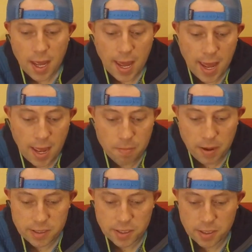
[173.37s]
and
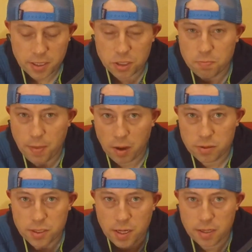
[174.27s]
basically just
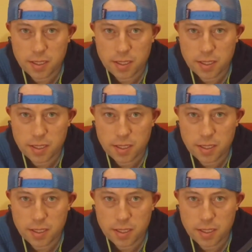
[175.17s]
bounced it,